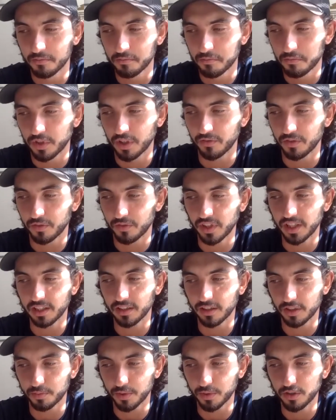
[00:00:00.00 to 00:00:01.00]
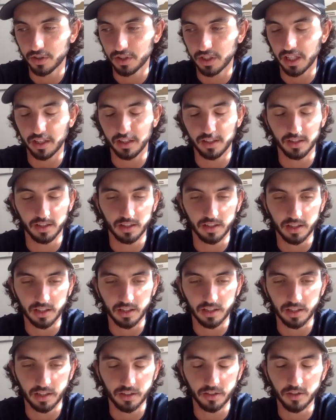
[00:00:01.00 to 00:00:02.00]
another thing, I suppose, that can
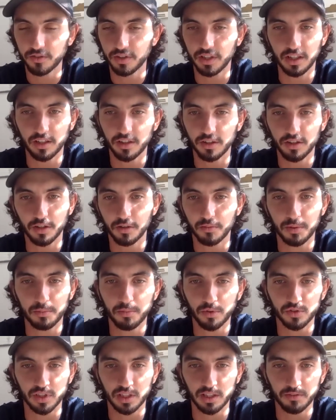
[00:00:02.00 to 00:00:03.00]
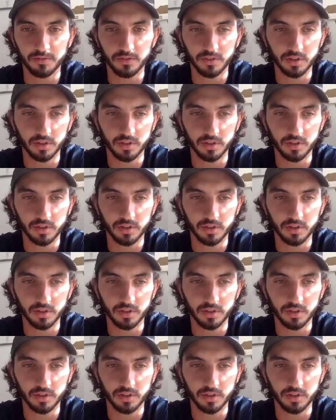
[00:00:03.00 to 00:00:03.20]
only be positive.